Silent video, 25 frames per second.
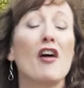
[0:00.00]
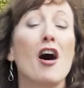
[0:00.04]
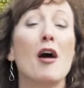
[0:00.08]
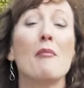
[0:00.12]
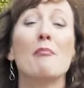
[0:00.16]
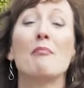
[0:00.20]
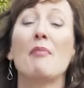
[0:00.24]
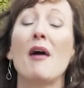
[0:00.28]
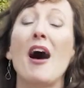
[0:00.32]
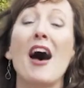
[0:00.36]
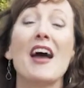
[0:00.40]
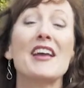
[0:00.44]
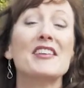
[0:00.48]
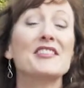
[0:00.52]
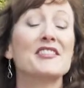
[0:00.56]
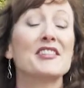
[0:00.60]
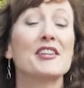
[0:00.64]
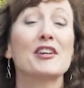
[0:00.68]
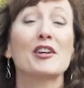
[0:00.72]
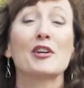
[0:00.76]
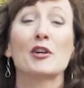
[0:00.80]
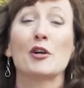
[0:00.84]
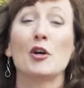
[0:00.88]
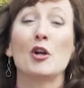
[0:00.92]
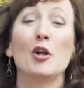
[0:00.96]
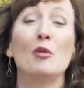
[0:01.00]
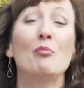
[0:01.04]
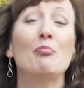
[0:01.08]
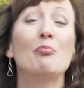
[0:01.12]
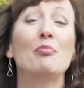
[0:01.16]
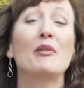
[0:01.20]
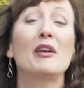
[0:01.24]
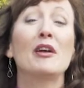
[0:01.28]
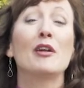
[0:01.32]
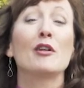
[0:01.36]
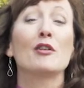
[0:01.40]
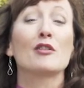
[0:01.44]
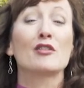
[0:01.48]
a bicycle
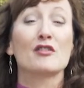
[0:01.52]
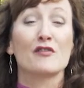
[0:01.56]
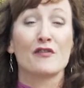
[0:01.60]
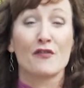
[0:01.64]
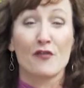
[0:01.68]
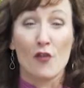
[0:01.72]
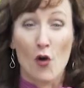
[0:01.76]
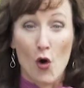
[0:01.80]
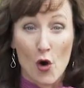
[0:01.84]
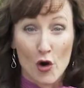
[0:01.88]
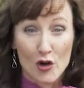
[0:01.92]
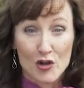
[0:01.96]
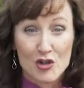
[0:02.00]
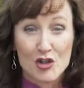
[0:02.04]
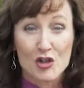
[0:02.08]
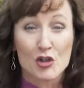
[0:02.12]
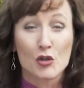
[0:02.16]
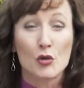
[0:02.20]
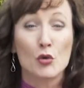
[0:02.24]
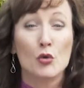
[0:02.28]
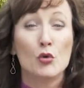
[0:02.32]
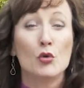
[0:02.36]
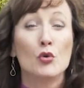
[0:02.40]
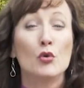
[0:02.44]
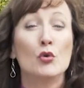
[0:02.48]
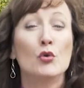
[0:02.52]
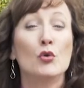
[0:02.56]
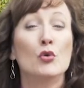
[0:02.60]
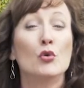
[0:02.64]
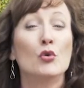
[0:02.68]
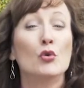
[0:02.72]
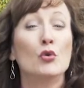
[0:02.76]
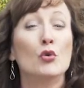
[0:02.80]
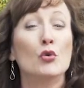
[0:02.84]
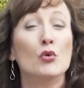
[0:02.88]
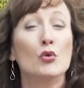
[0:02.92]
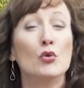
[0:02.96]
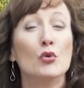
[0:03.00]
built for
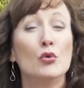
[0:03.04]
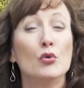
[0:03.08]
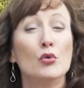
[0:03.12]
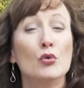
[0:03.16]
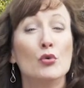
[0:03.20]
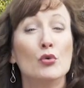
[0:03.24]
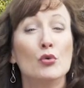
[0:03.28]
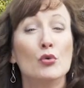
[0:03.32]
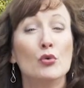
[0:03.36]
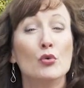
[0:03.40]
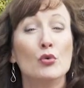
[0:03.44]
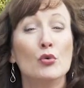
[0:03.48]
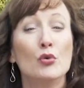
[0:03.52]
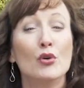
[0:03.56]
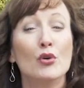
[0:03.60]
two.